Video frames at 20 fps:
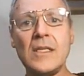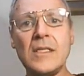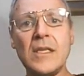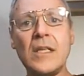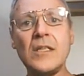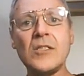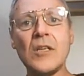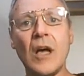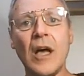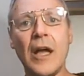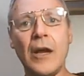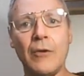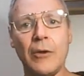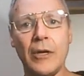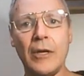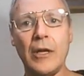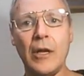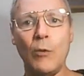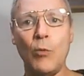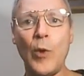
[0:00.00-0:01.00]
Since
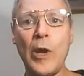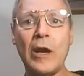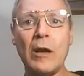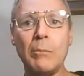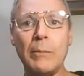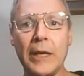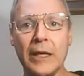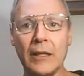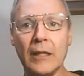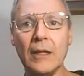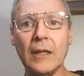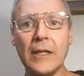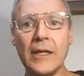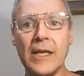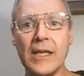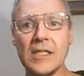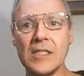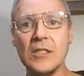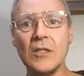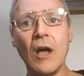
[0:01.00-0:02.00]
iron, a wear metal,
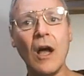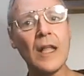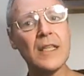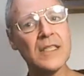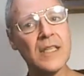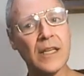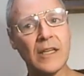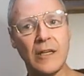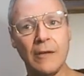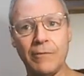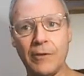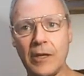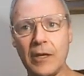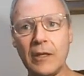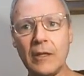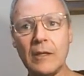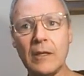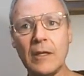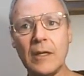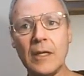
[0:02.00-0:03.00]
is not
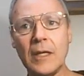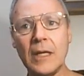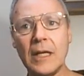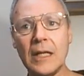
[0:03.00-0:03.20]
significant,